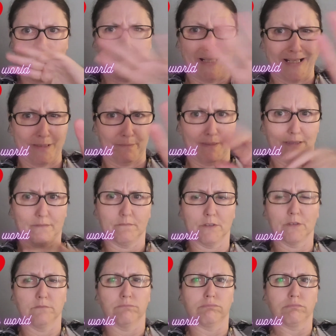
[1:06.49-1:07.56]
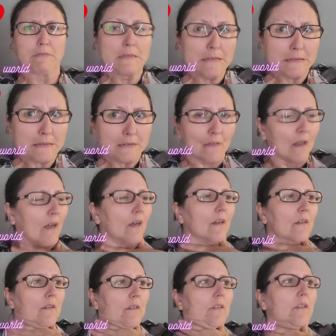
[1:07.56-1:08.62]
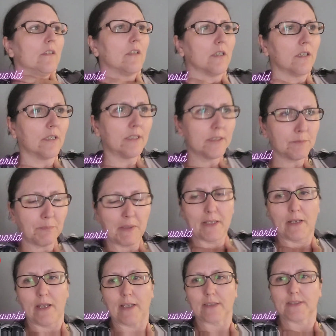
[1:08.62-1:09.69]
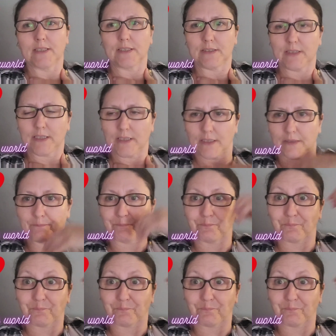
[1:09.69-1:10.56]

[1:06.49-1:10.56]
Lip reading: Pardon me. Oh, it's been a hectic day.